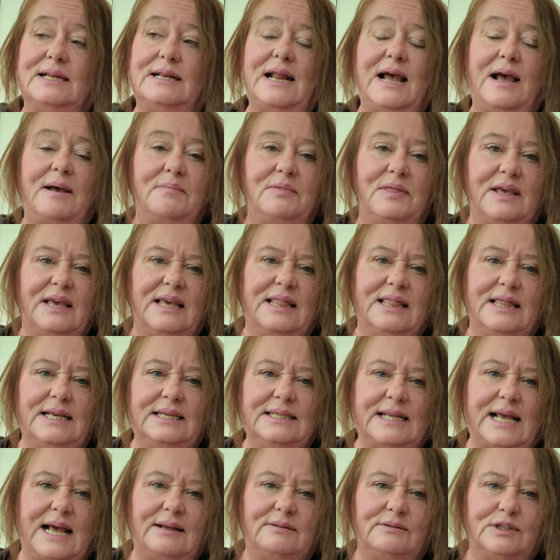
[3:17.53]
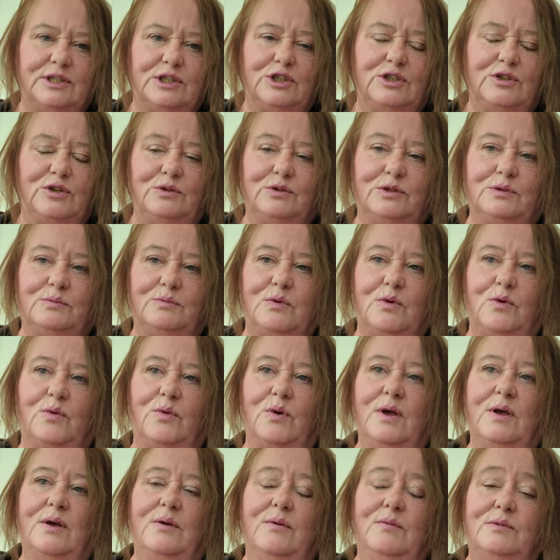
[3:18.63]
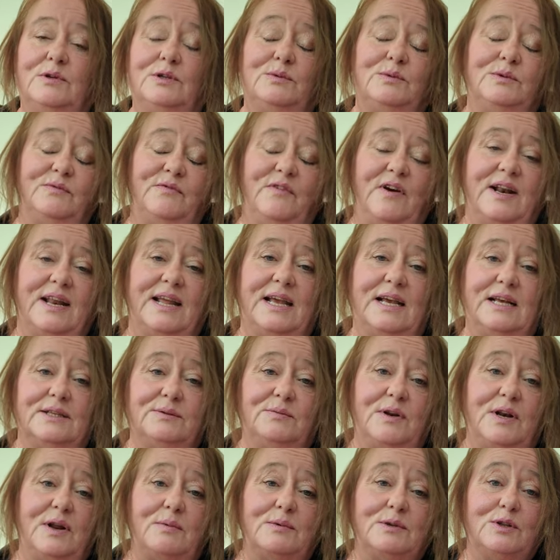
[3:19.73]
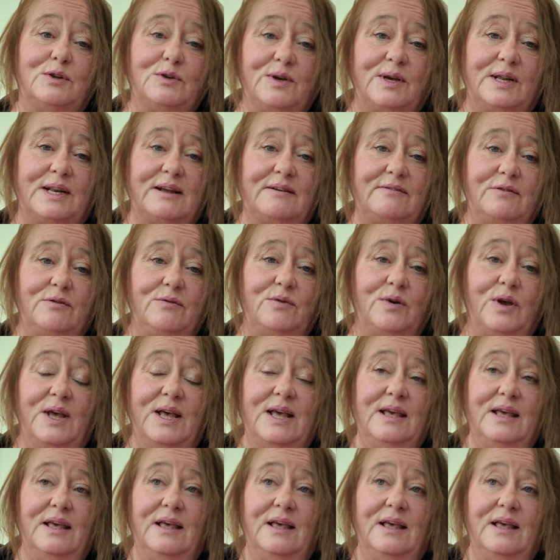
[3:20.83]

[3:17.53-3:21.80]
And now I'm thinking this house is too small, which was funny because when I was looking, I thought,